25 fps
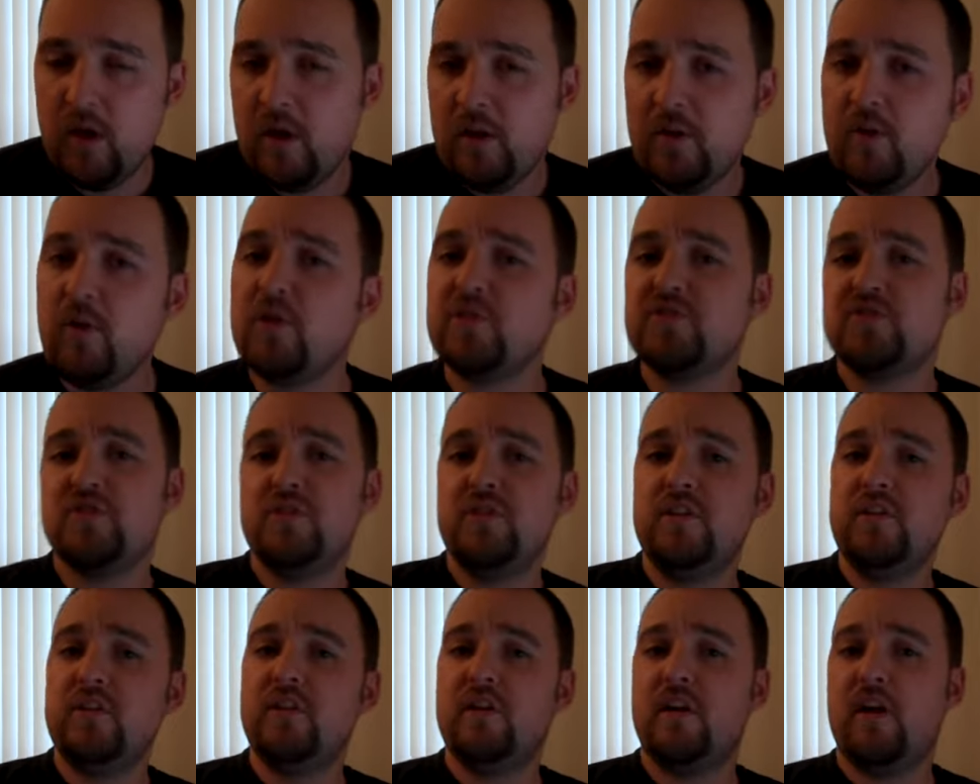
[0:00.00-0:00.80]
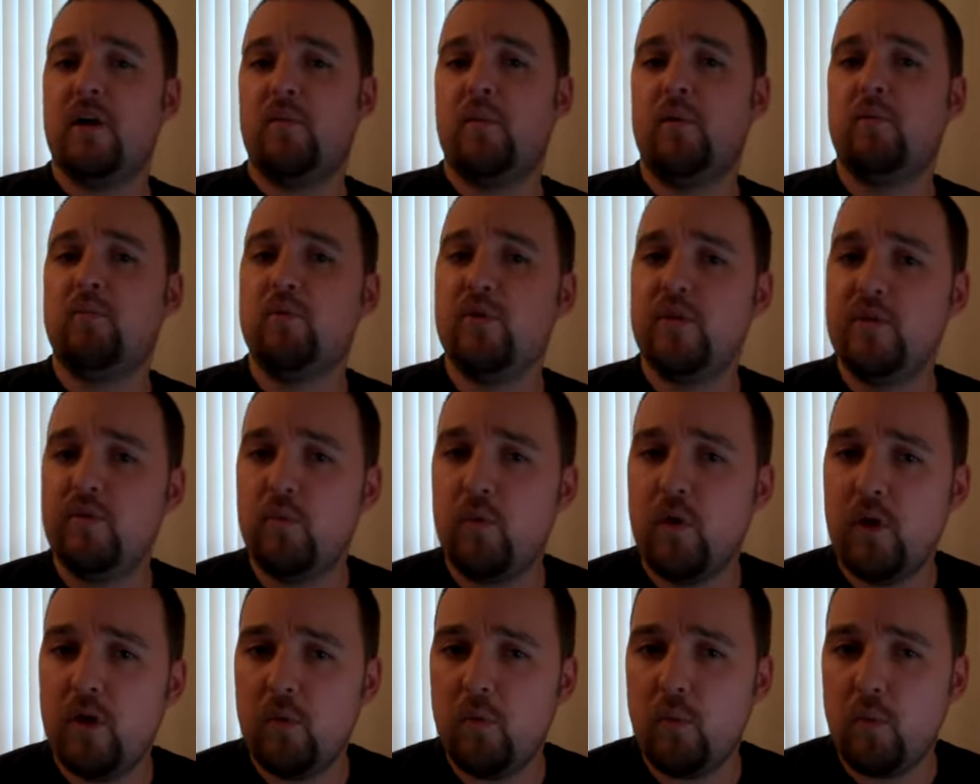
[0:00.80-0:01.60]
You also need to come up with
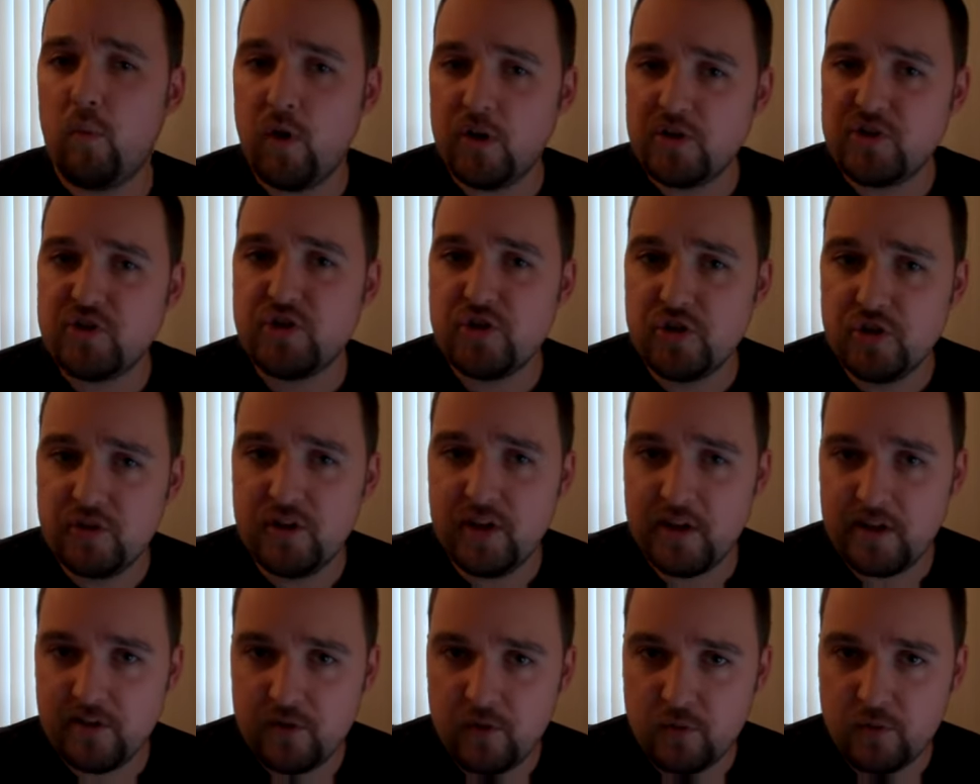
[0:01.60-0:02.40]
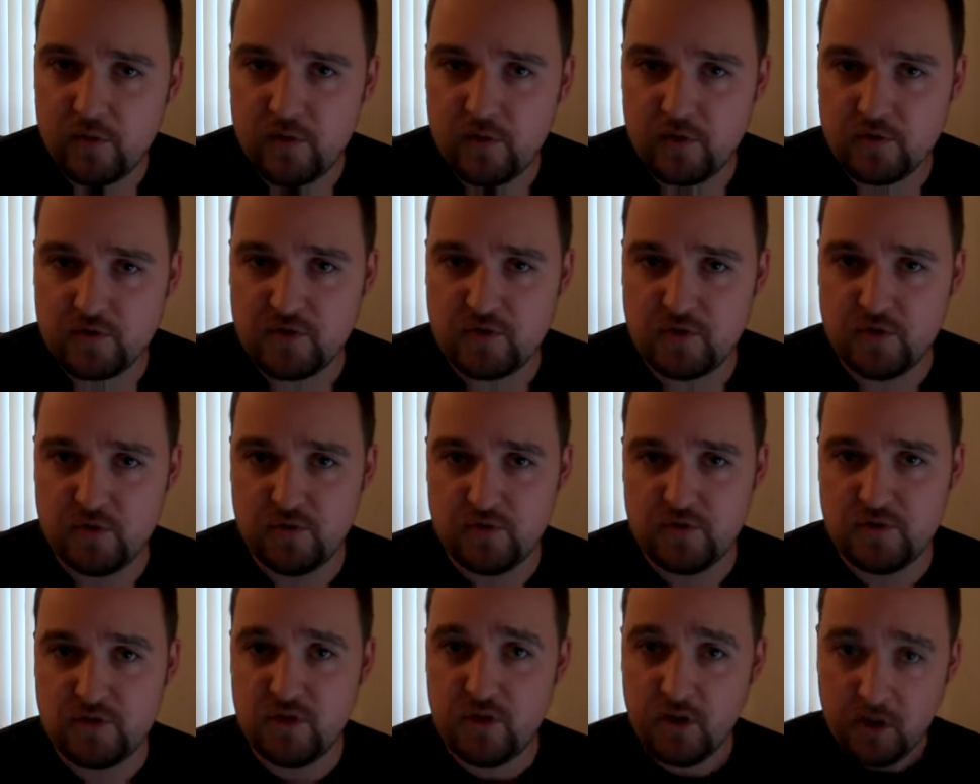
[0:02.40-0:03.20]
what should they do with those
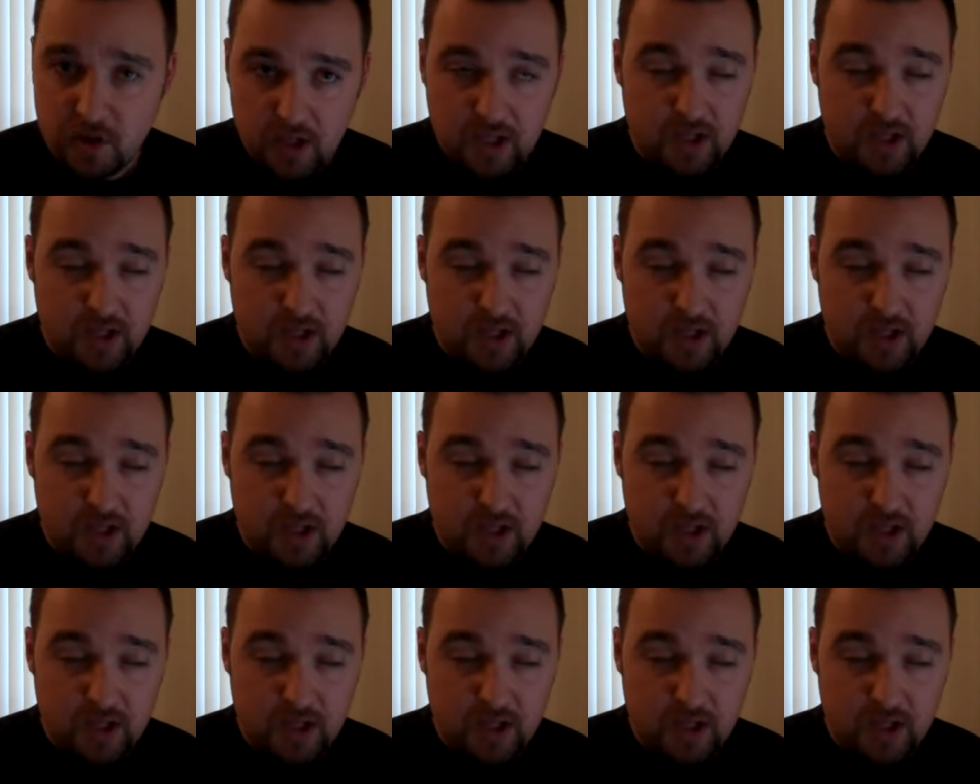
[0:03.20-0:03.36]
students.